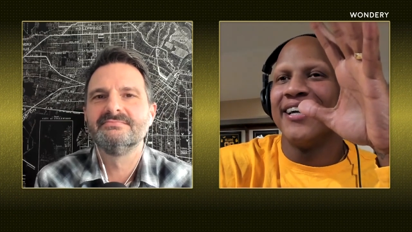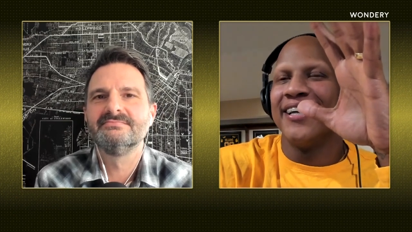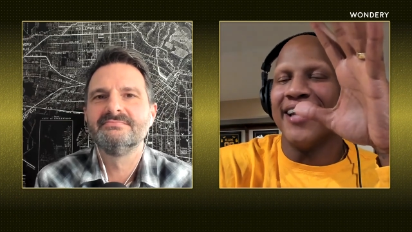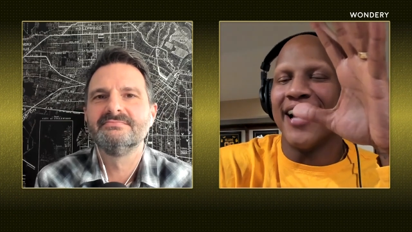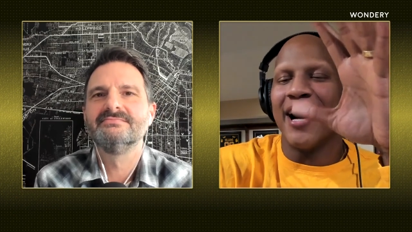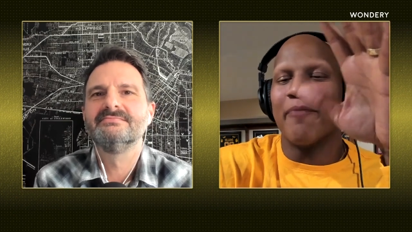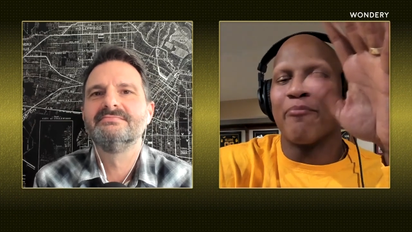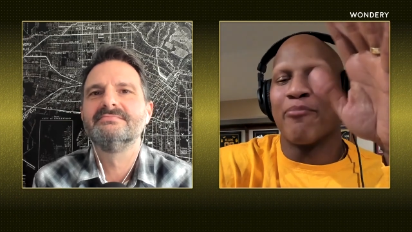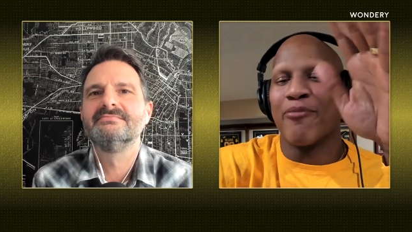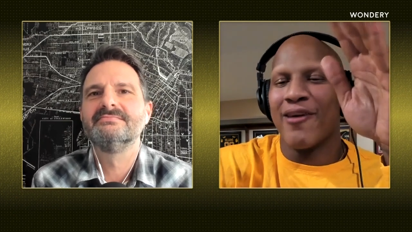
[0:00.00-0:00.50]

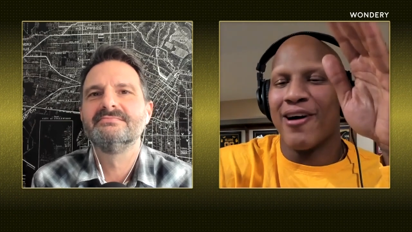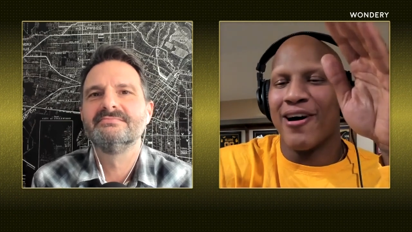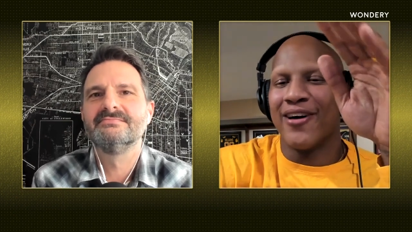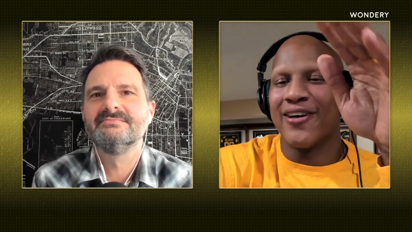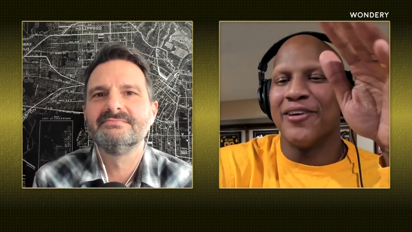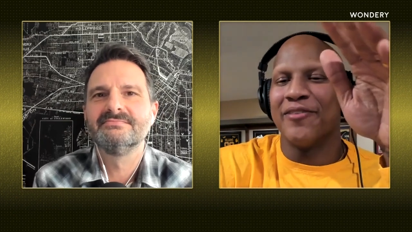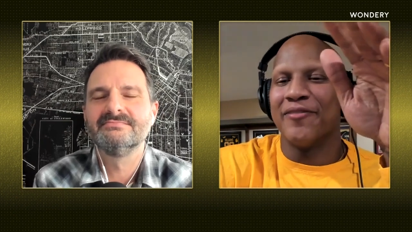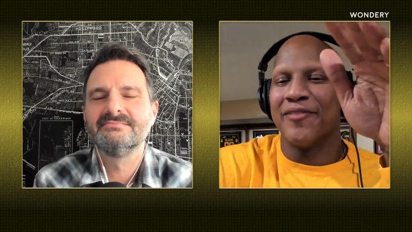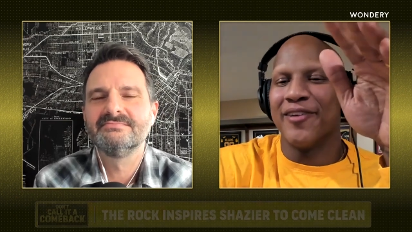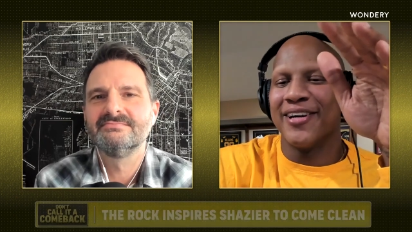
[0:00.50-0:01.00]
Speaker 1: not
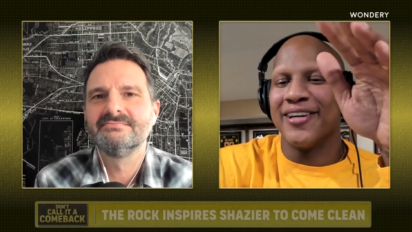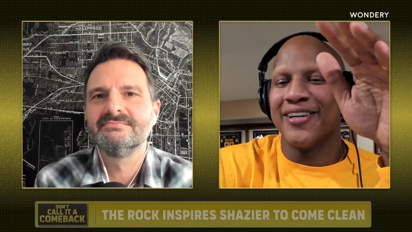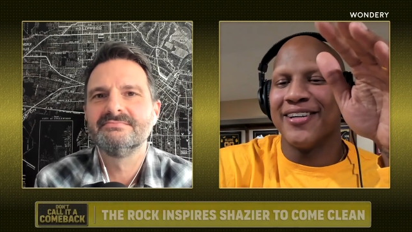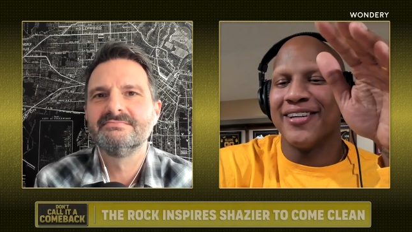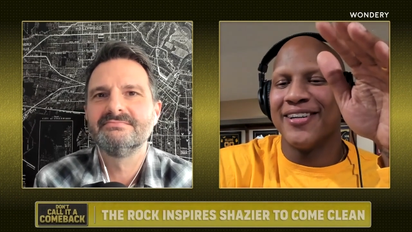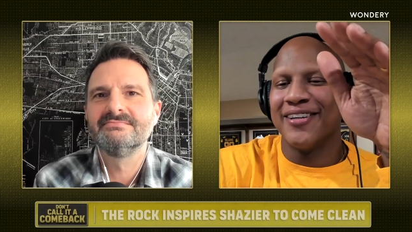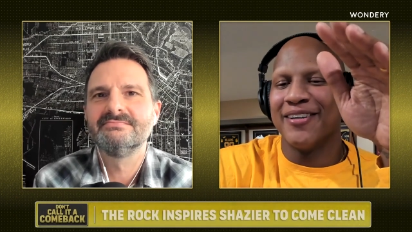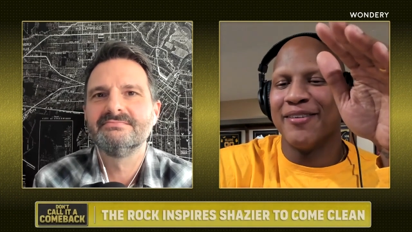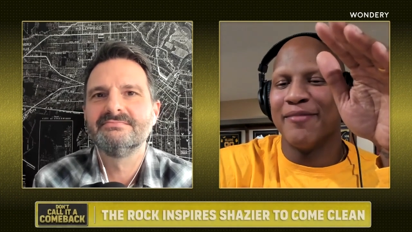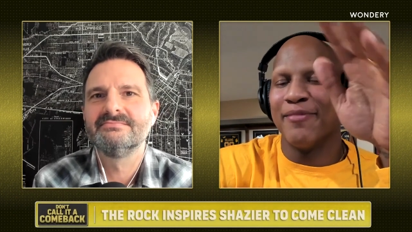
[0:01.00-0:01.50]
proud of it.
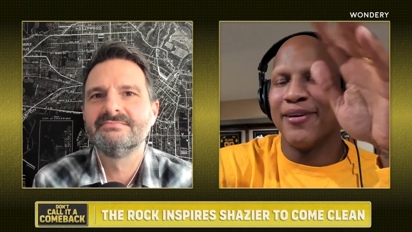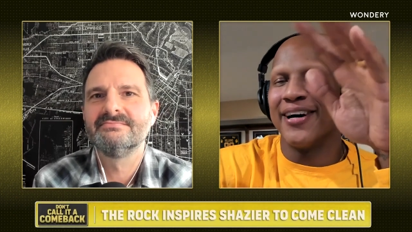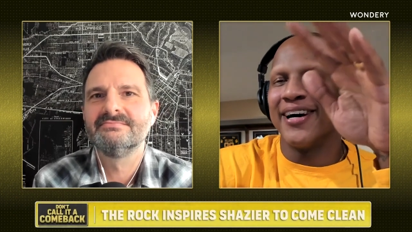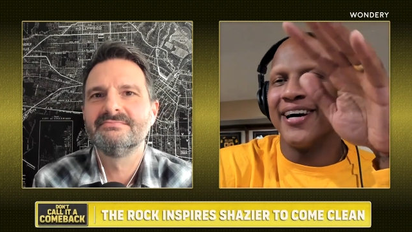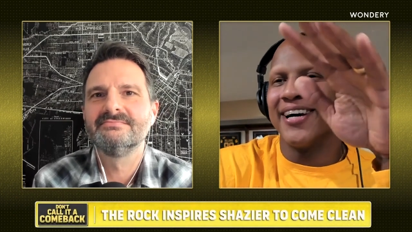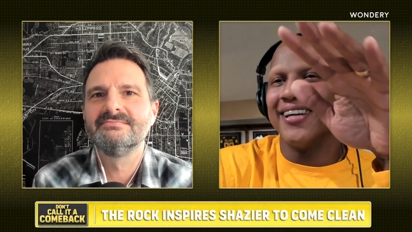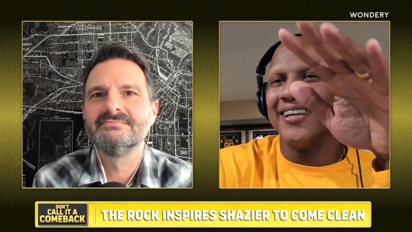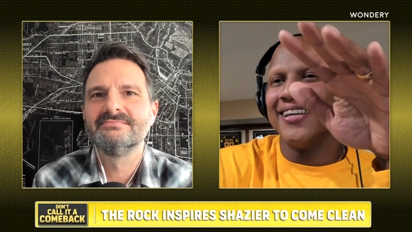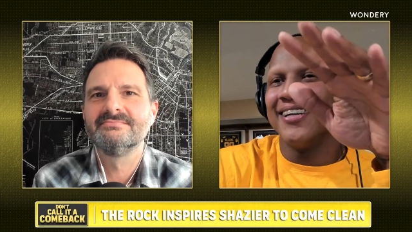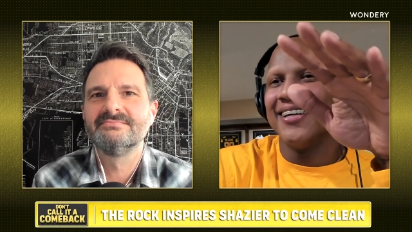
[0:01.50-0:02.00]

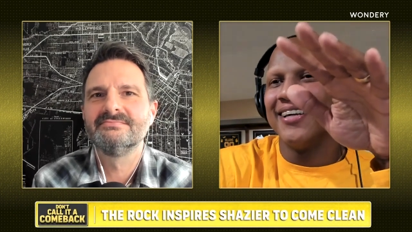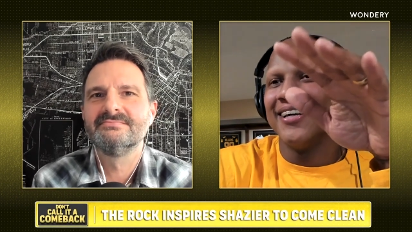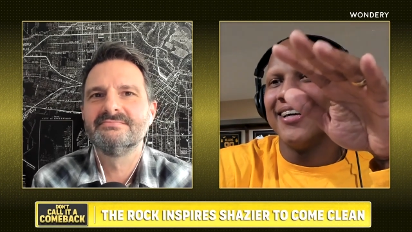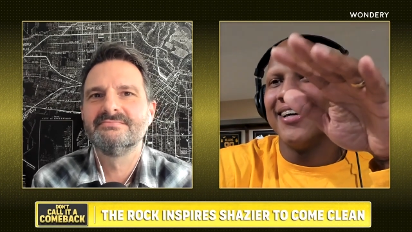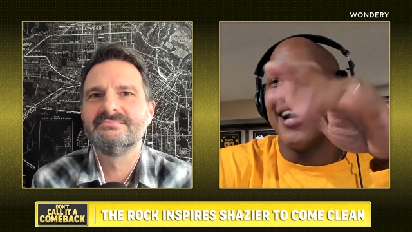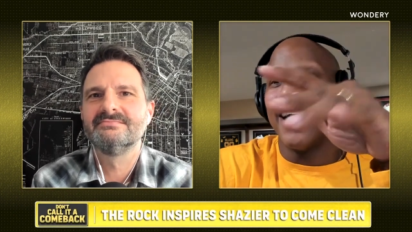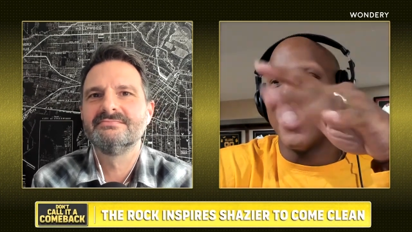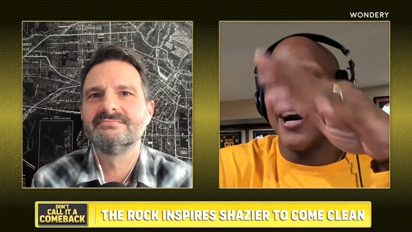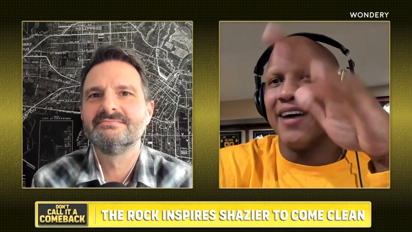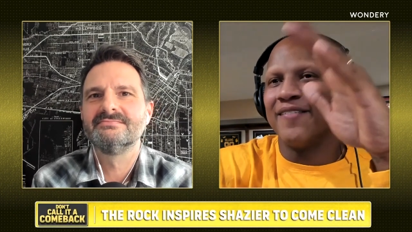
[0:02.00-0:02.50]
But
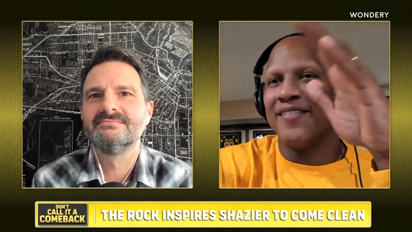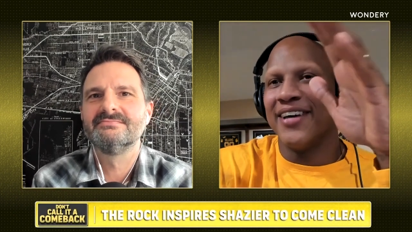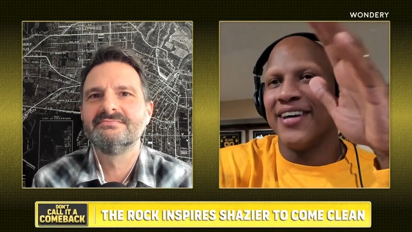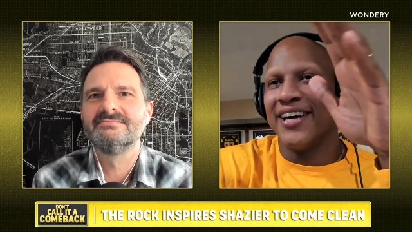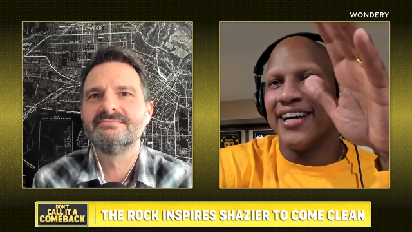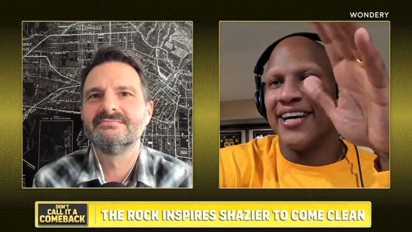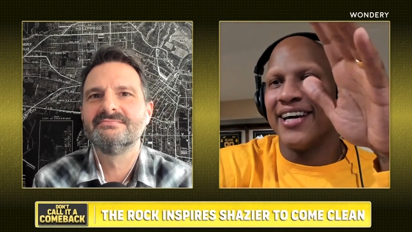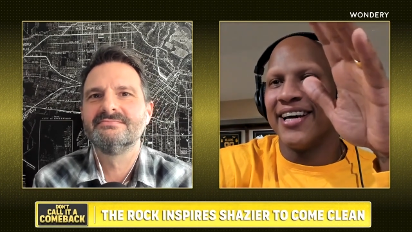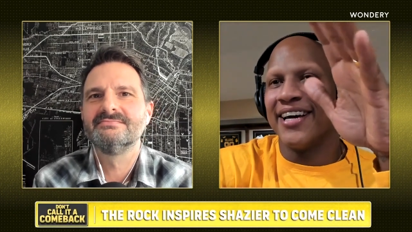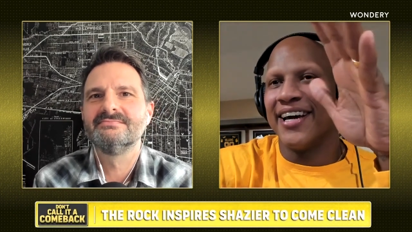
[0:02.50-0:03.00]
I
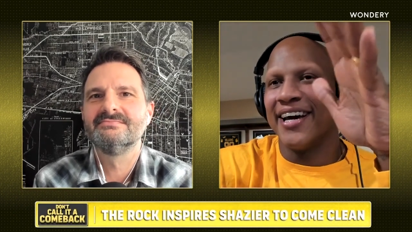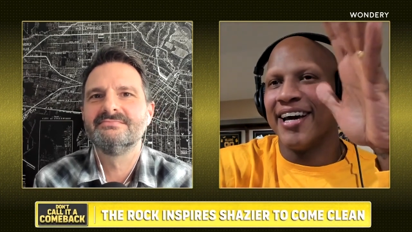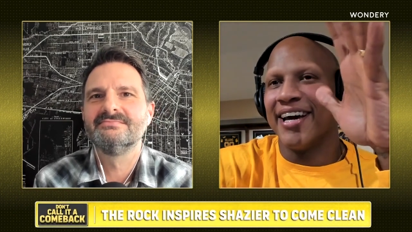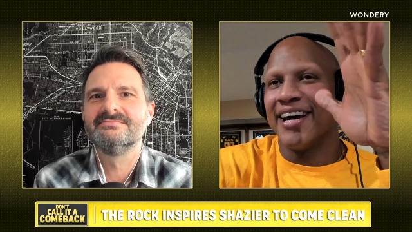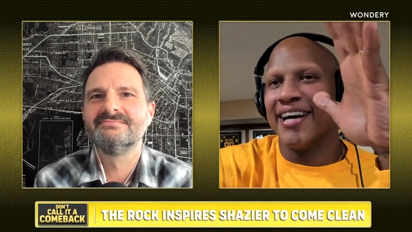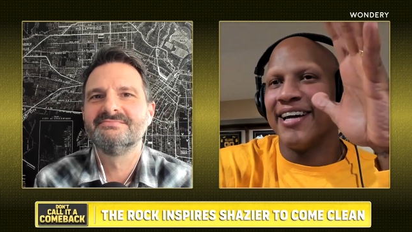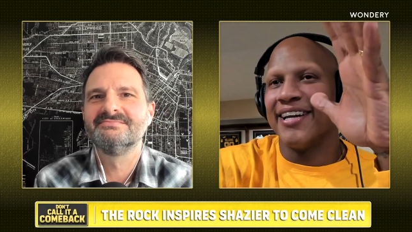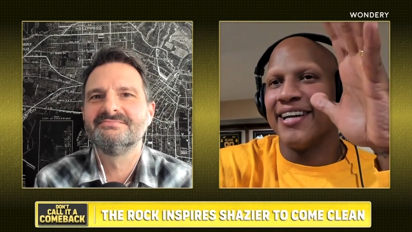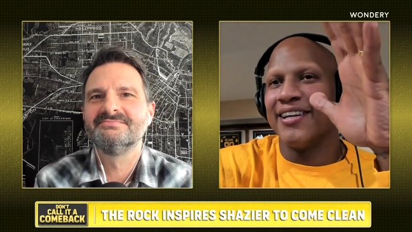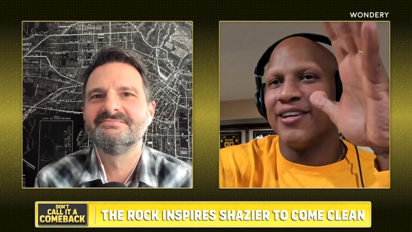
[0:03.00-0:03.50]
did it,
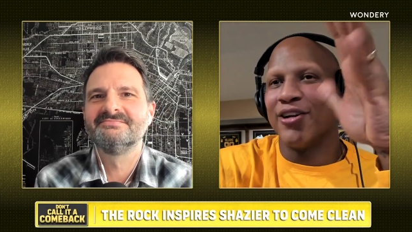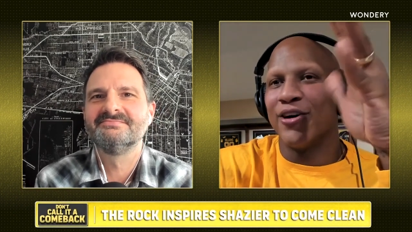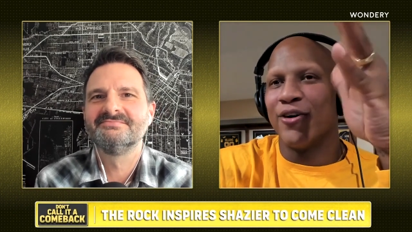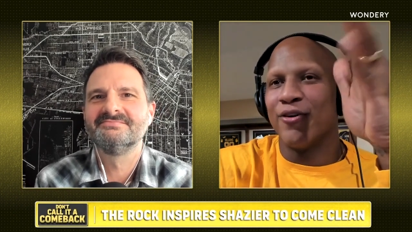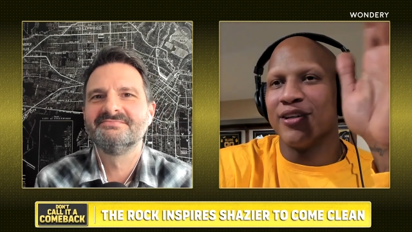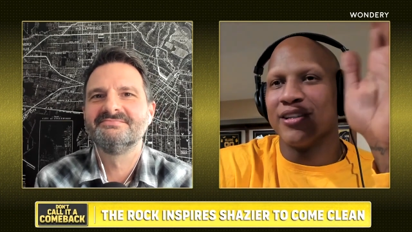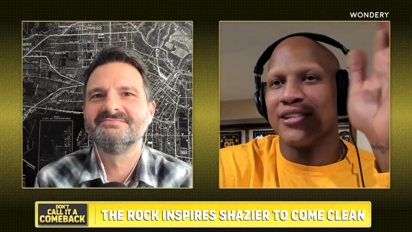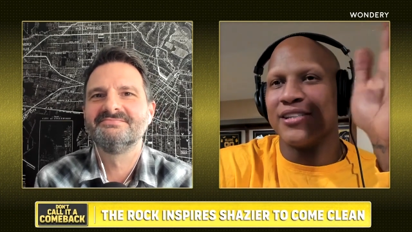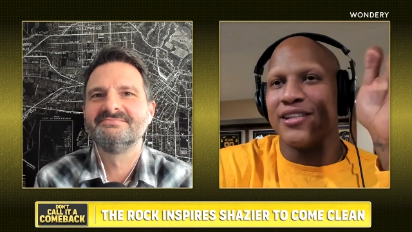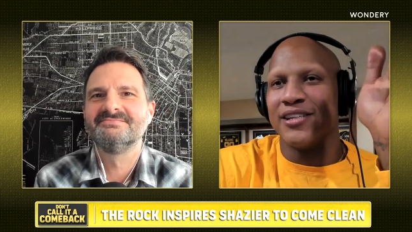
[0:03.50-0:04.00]
and, you
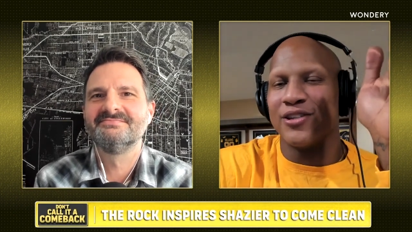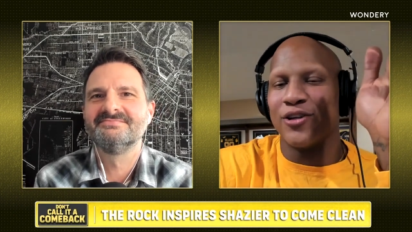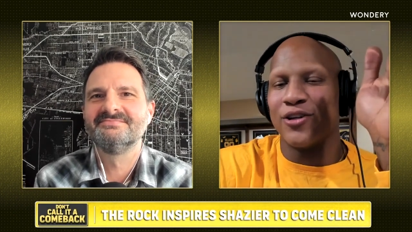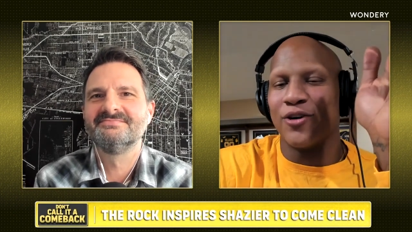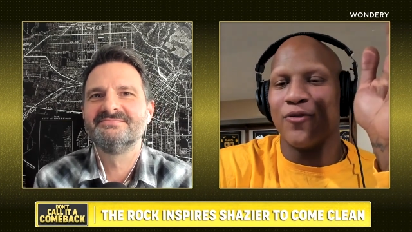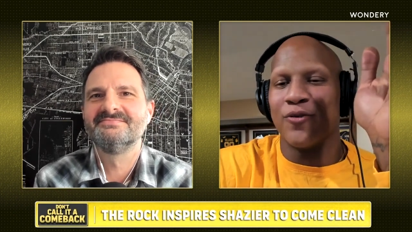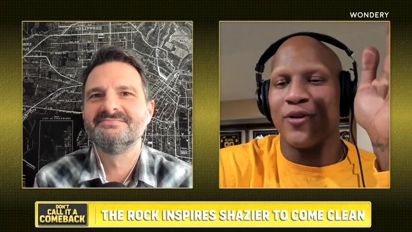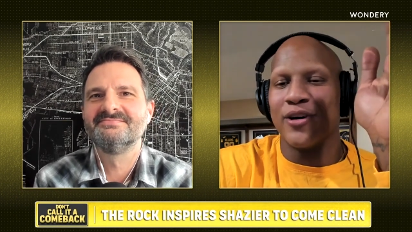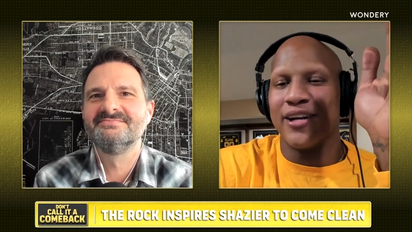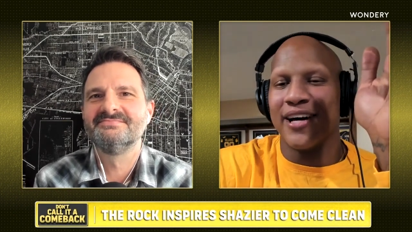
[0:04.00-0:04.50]
know, it's
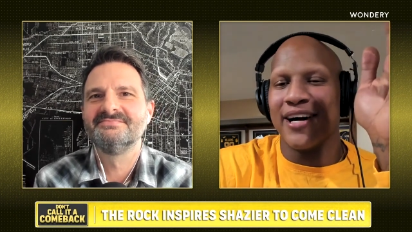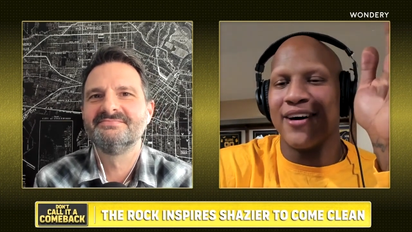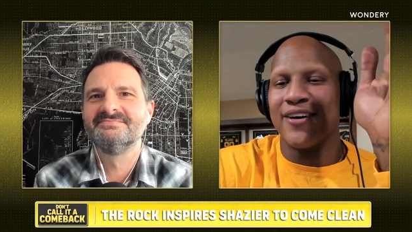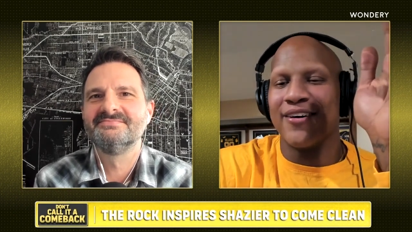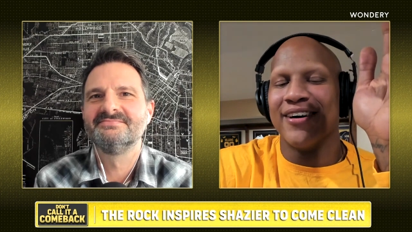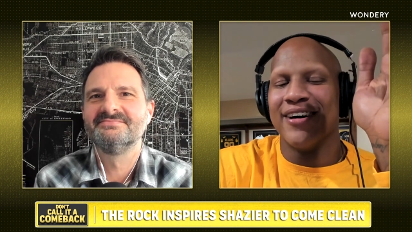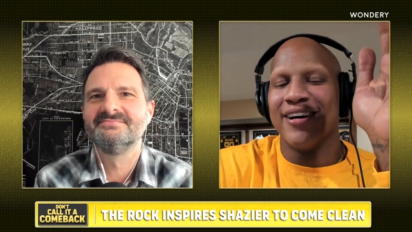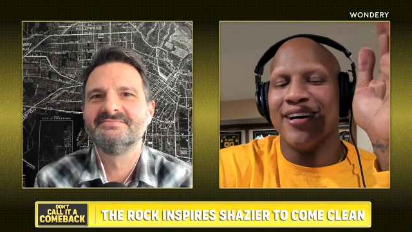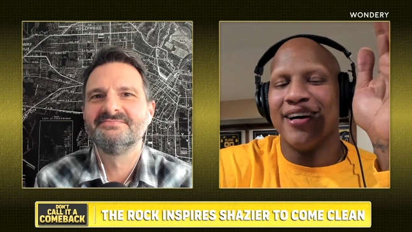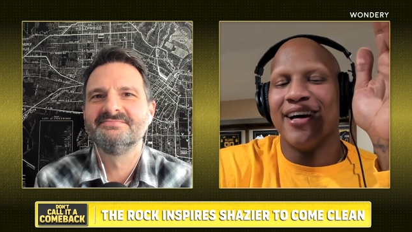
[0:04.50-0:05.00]
over with
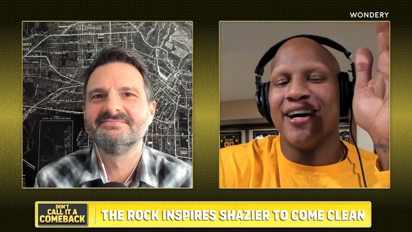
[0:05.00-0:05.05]
now.